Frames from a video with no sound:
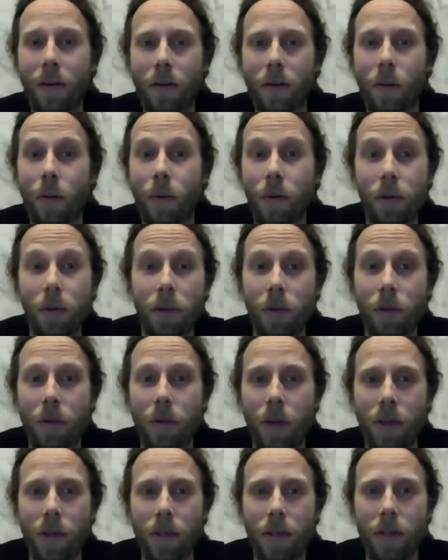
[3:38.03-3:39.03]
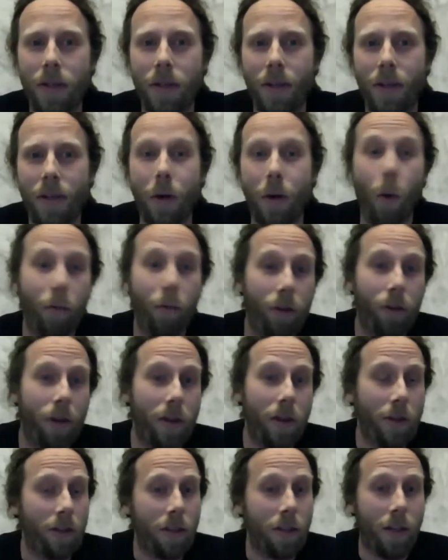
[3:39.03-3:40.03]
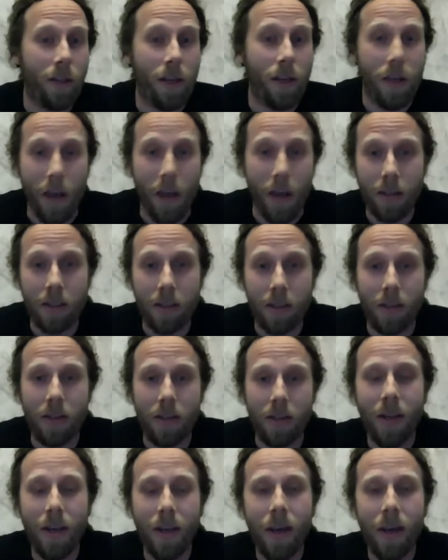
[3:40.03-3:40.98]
Do you want to do this? And hopefully they say yes.